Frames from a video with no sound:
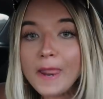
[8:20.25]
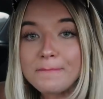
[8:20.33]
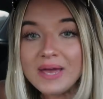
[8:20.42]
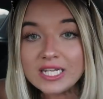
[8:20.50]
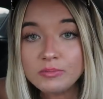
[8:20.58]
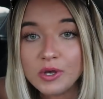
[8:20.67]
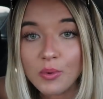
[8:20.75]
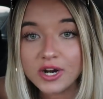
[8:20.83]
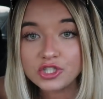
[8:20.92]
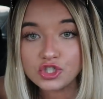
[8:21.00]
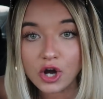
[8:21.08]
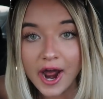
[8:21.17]
makes me want
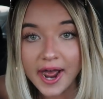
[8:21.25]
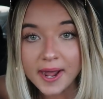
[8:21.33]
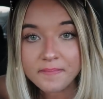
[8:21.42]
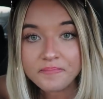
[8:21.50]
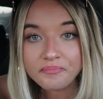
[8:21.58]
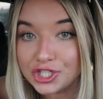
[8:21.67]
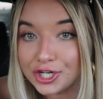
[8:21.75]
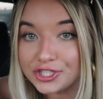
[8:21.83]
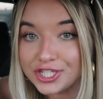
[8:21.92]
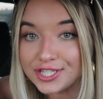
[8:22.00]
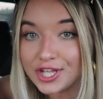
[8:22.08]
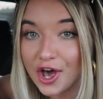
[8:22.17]
to try
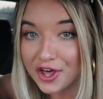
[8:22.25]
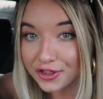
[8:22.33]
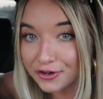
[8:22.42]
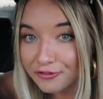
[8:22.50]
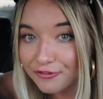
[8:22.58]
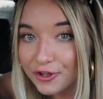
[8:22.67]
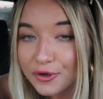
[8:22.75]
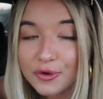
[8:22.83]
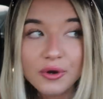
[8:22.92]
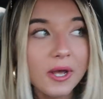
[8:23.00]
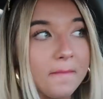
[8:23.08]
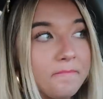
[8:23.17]
Church's other food.